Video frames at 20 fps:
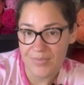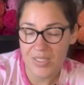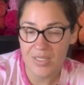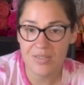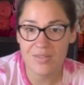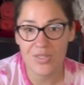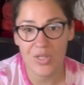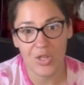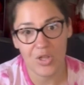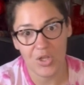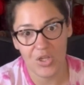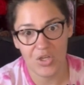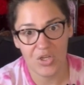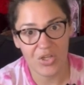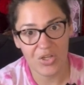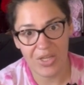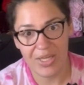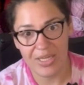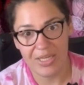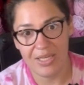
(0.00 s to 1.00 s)
doesn't
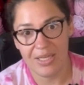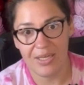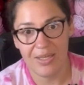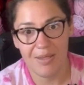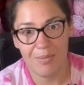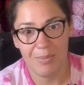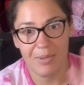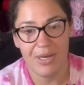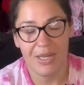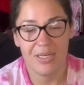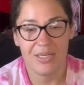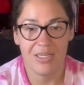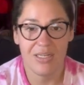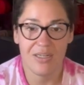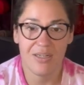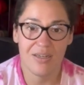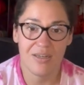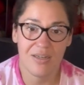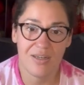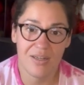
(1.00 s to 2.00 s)
look like it, but I
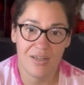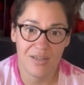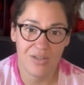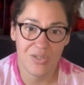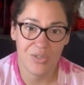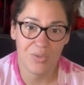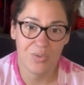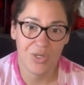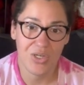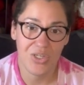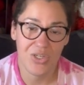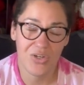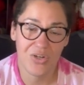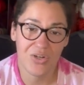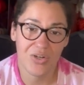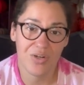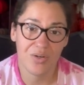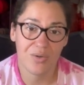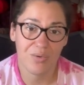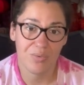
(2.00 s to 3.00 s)
needed to do a
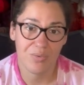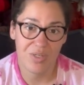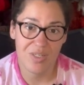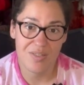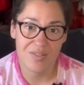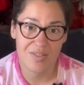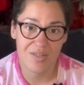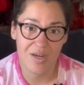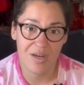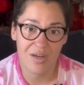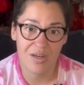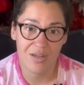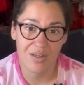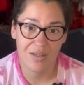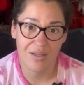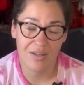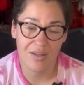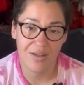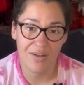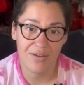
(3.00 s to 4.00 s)
yarn restock
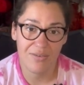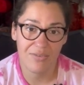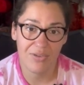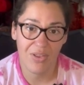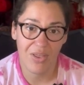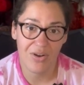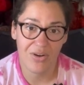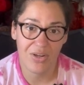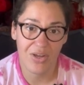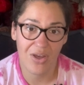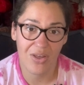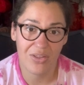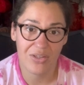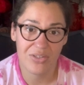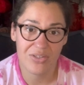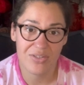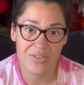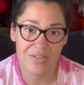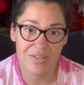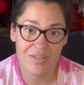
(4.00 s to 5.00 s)
of a lot of
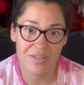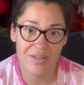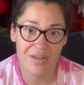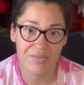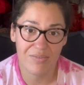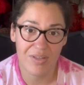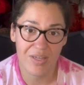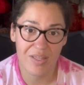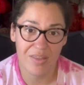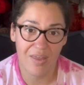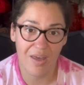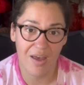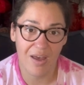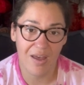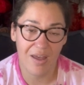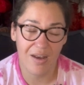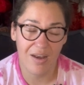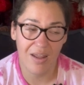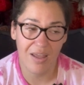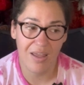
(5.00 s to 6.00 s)
colors and stuff like
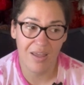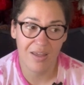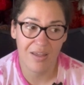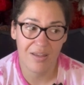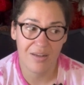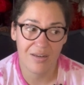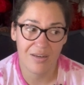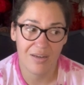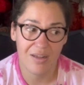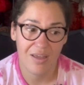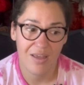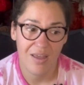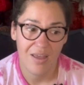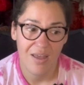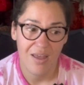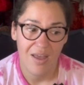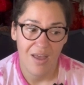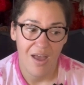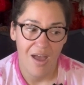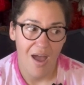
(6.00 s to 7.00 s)
that. And
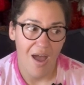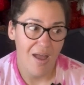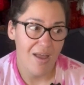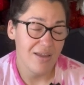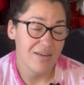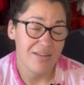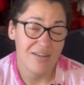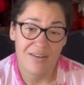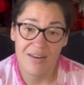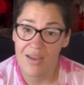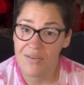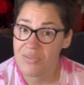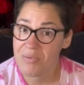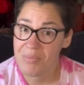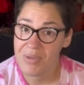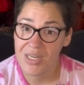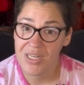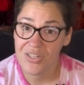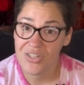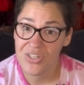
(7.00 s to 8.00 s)
I didn't have the
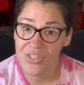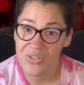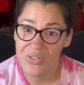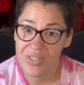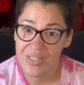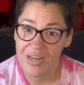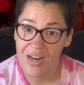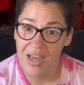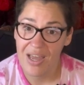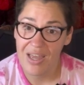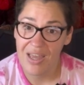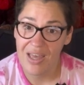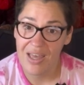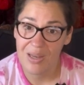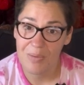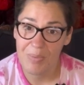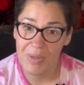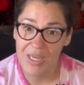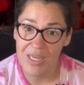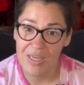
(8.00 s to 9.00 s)
money to do it. I
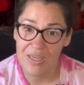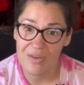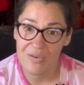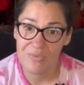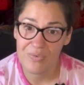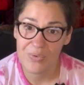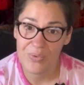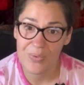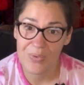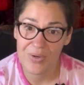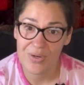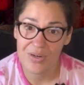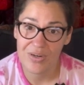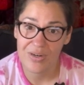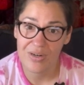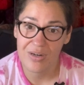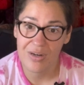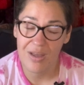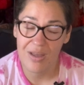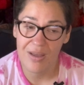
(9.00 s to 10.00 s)
had paid
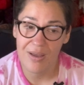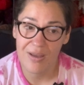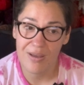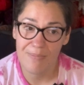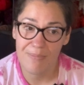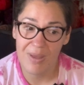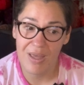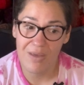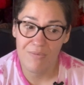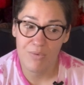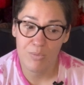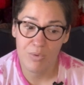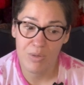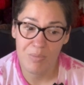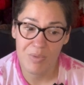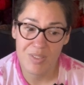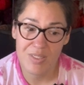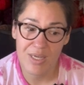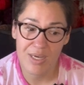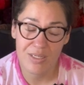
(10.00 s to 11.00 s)
for, I have a
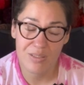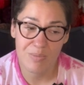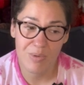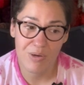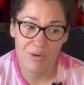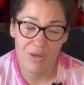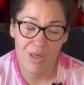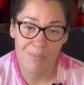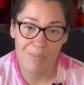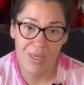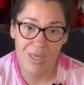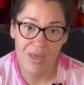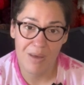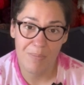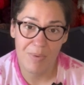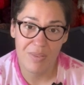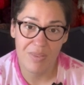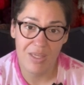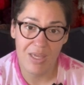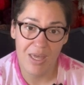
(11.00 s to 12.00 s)
women's expo coming up
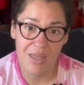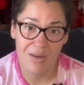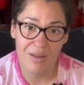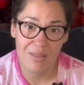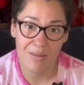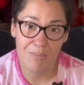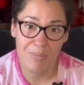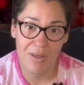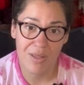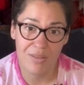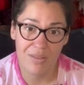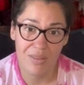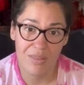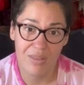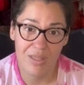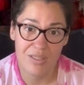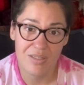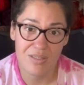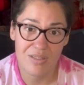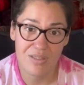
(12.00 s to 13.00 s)
at the end of the month.
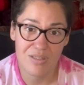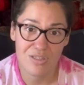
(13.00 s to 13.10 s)
That's